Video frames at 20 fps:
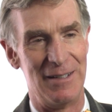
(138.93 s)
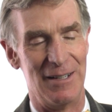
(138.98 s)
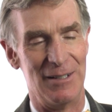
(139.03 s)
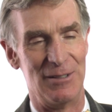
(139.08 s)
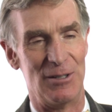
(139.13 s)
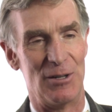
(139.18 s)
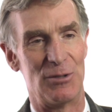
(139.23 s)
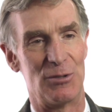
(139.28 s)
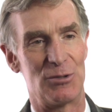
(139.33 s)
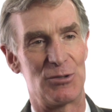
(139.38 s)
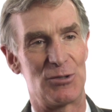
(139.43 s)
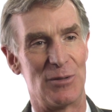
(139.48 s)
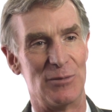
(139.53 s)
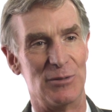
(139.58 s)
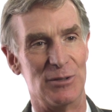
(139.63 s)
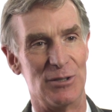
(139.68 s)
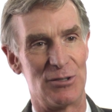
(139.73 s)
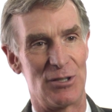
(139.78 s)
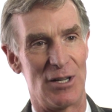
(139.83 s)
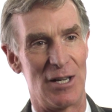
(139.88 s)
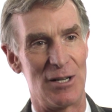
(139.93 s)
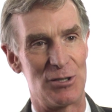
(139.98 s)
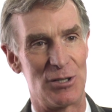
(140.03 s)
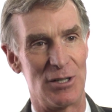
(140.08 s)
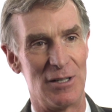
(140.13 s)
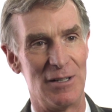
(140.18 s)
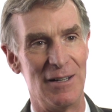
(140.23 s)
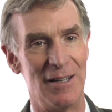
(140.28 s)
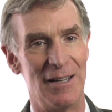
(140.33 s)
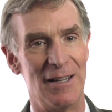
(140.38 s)
another
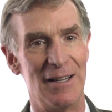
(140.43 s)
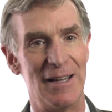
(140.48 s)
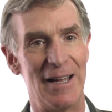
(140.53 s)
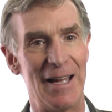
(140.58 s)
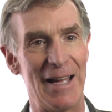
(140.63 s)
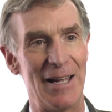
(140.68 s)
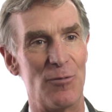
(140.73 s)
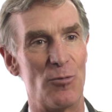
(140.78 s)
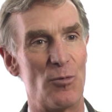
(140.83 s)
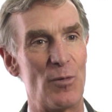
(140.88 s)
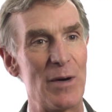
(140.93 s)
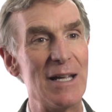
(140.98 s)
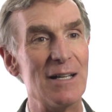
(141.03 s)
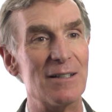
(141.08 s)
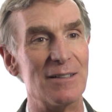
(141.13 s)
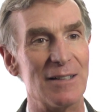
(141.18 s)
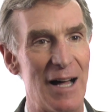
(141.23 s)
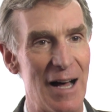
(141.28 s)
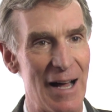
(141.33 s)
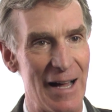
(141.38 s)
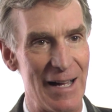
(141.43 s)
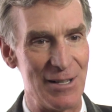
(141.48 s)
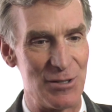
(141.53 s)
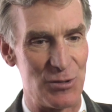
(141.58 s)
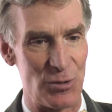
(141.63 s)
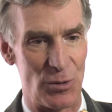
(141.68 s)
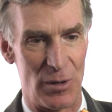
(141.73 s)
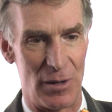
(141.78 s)
civilization and realize